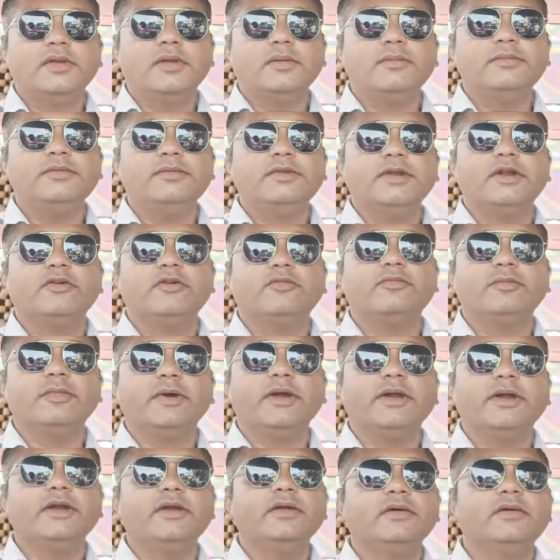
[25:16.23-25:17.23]
set of
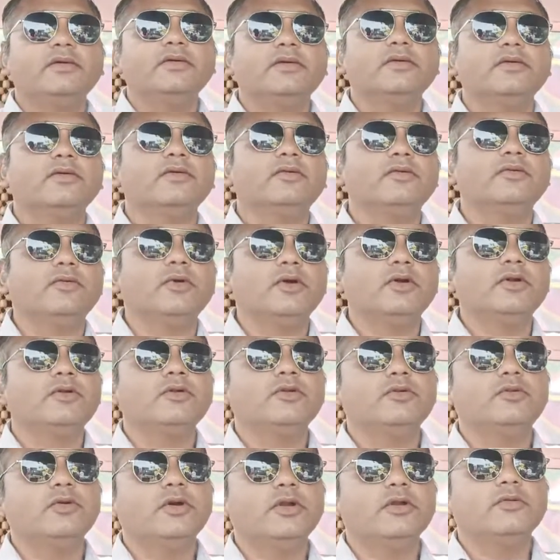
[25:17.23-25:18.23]
mind, what
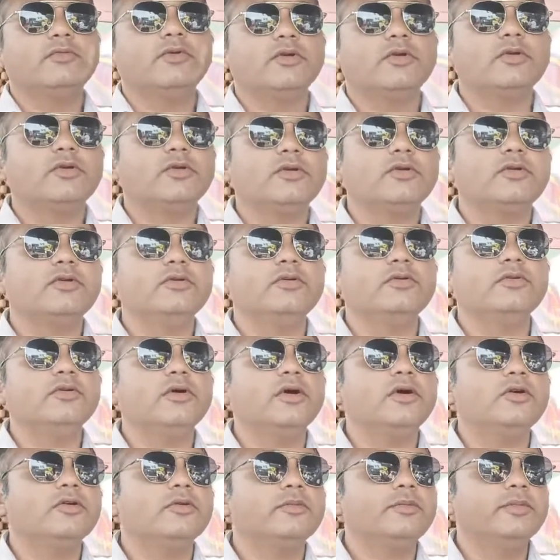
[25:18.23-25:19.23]
to do and what not to do,
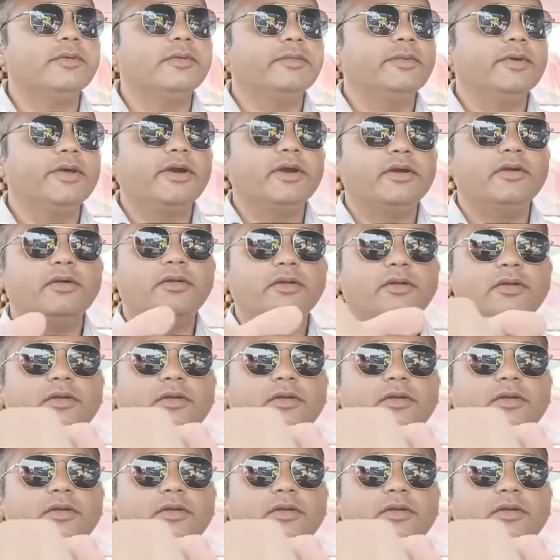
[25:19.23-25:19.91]
how to prepare and all.